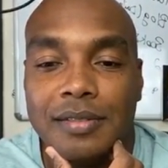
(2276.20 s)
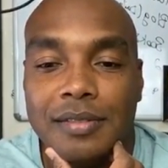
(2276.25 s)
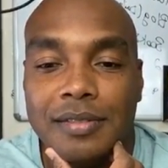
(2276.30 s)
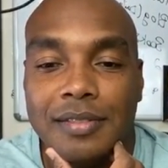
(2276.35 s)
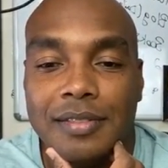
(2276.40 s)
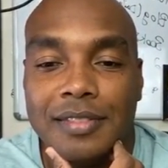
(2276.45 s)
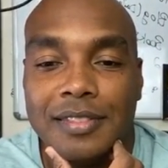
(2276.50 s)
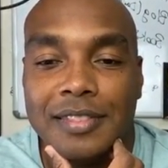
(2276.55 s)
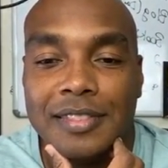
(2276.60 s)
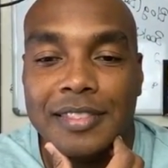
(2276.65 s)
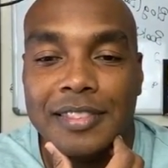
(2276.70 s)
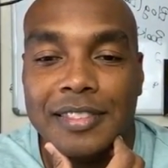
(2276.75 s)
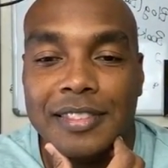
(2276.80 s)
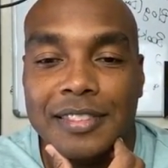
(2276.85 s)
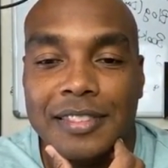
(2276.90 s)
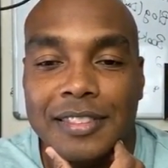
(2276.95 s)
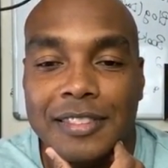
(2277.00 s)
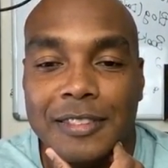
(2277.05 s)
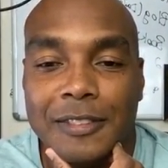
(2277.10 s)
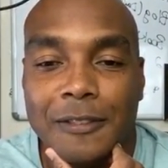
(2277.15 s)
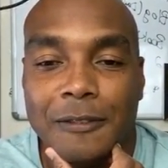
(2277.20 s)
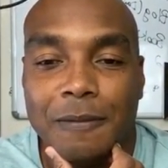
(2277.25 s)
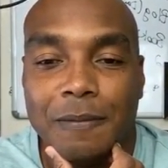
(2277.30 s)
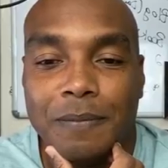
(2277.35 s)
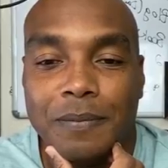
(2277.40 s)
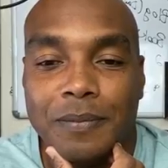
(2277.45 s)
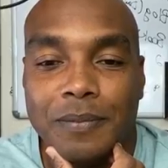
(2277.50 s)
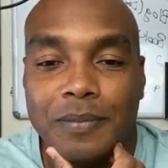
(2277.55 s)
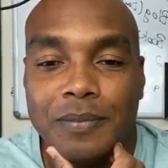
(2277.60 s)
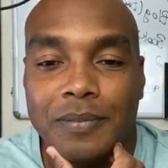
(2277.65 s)

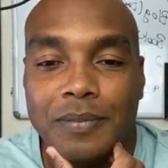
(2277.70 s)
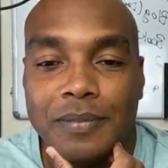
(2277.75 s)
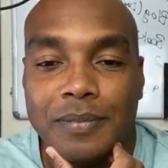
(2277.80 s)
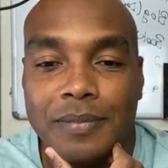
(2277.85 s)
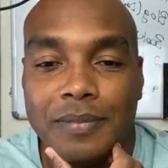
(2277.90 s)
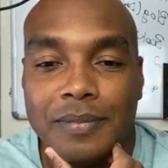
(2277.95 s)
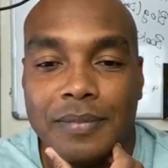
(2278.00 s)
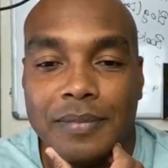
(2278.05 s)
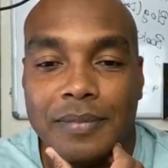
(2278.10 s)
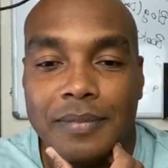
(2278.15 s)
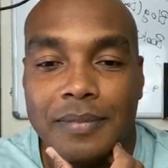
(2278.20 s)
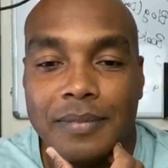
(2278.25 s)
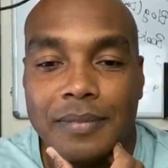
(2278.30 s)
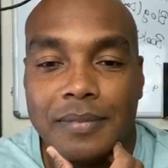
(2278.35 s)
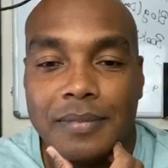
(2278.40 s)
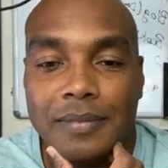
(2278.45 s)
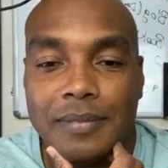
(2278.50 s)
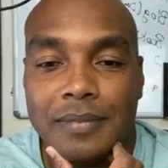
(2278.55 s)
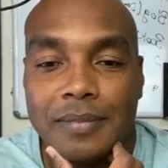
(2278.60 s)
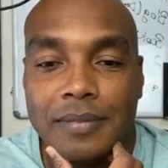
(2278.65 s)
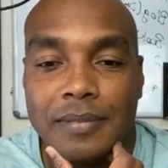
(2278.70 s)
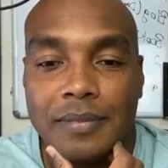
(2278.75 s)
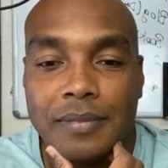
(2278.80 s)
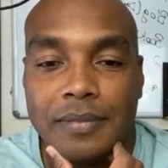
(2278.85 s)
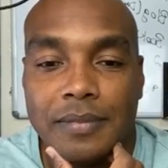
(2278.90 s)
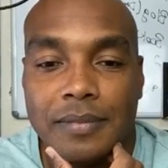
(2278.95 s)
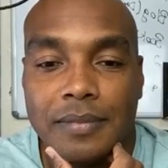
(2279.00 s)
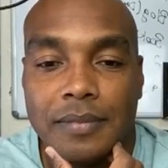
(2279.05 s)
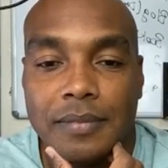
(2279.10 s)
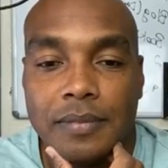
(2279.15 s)

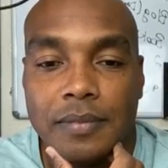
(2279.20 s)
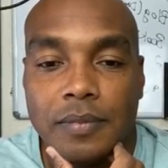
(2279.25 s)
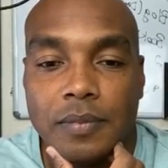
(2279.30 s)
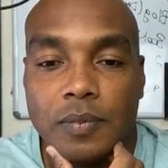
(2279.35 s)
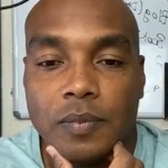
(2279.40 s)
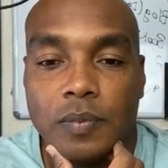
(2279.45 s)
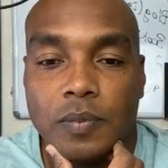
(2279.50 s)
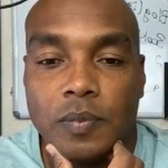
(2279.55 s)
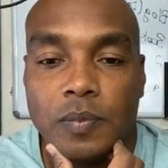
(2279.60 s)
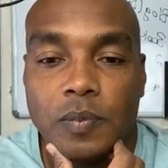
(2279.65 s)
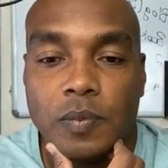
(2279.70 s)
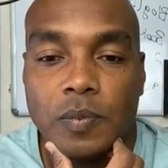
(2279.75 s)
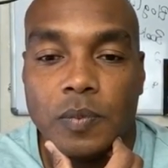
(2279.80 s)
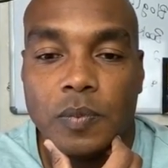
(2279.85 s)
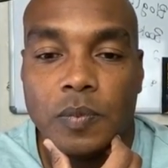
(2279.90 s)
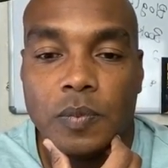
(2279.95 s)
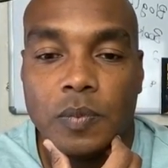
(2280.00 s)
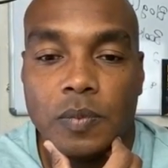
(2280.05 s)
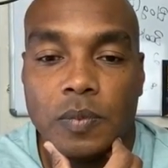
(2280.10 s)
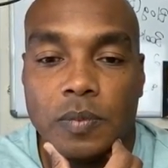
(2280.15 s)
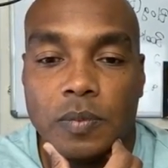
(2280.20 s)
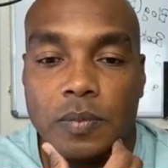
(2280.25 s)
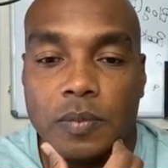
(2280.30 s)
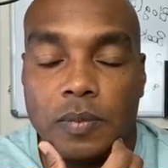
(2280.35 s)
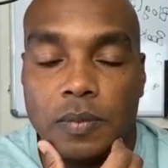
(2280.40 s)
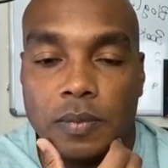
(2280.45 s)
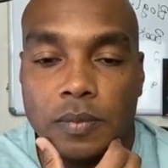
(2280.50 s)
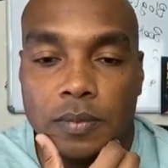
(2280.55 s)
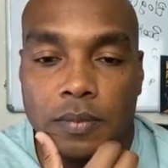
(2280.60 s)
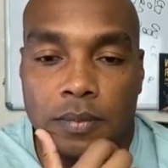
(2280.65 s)

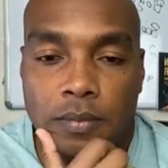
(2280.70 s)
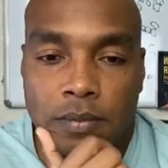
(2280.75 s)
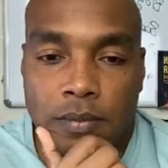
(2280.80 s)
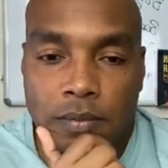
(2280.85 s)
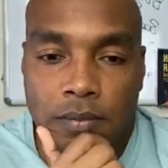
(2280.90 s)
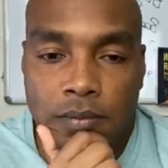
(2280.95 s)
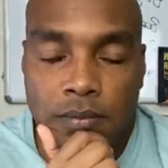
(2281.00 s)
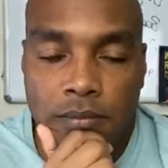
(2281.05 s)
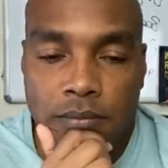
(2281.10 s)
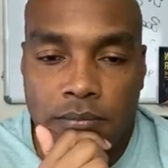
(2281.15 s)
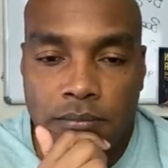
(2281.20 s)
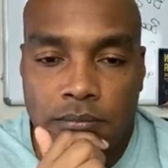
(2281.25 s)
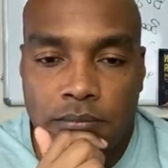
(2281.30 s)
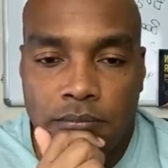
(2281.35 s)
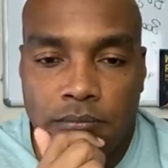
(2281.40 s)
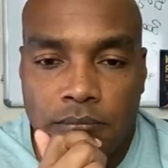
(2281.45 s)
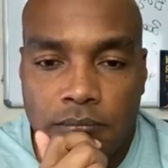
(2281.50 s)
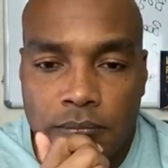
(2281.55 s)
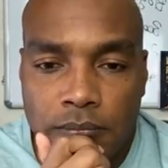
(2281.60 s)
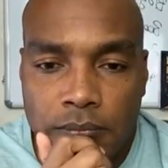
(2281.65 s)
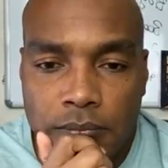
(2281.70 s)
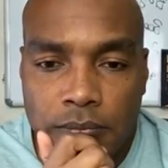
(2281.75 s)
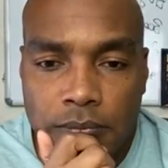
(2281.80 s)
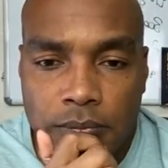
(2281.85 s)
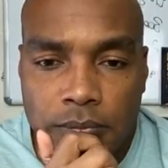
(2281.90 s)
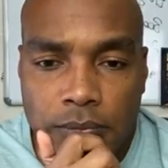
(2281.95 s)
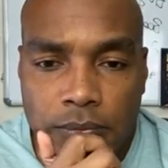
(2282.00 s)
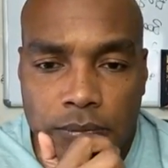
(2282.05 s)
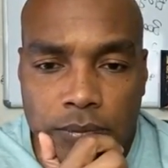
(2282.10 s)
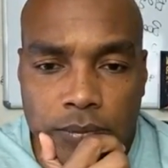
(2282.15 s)

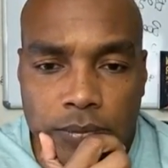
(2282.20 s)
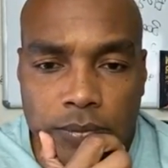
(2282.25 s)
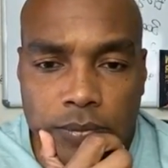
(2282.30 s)
Nobody speaks.